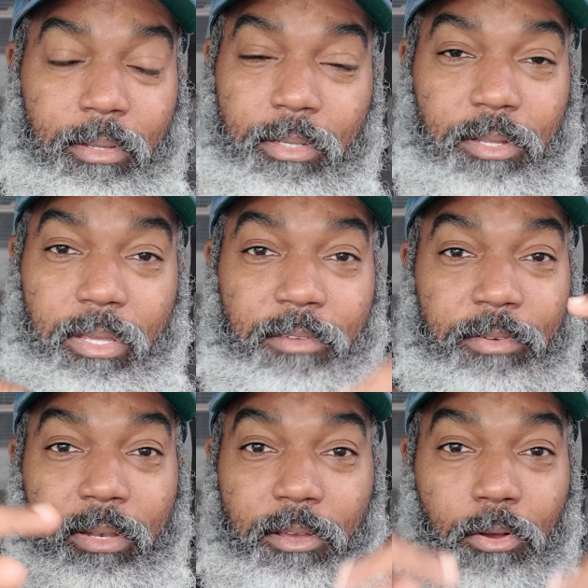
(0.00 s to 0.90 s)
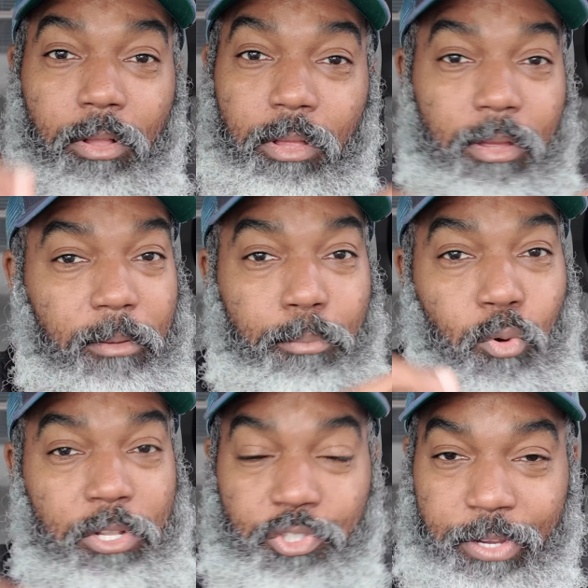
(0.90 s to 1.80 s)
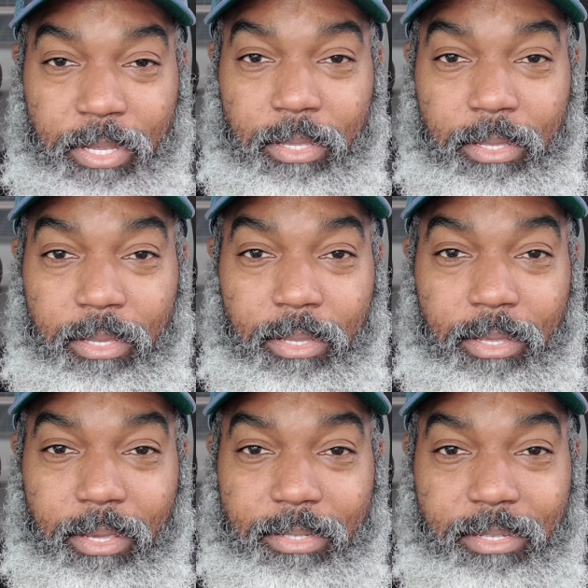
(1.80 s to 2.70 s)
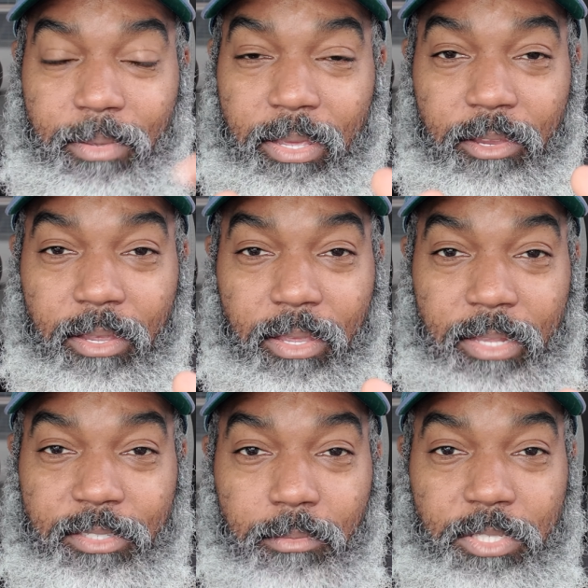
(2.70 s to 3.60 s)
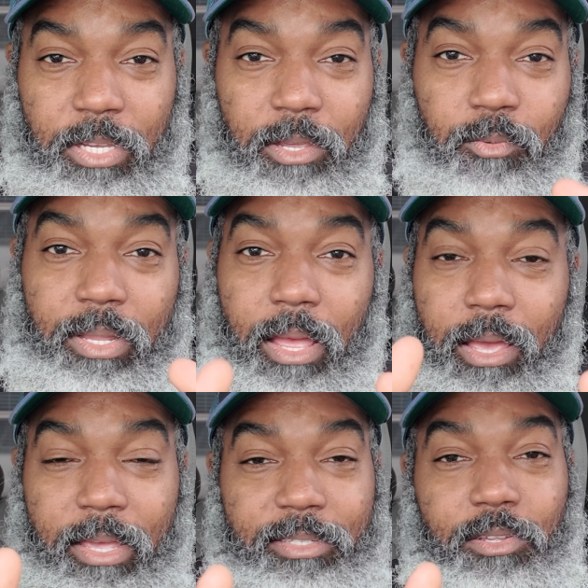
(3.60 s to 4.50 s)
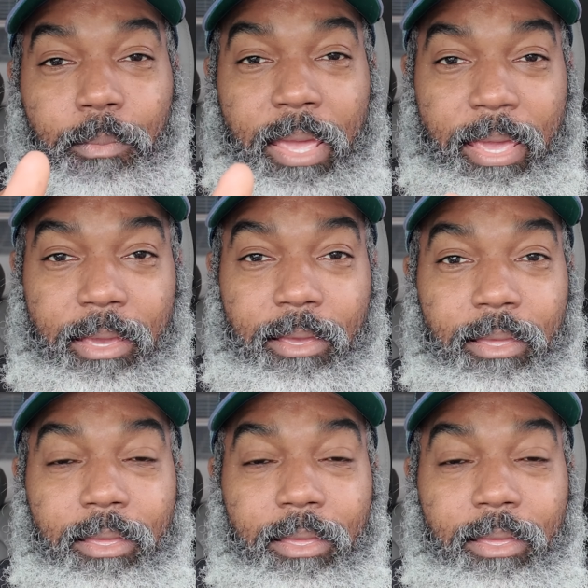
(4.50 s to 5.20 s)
So even little poultry, you see me, get some chicken with and get some egg,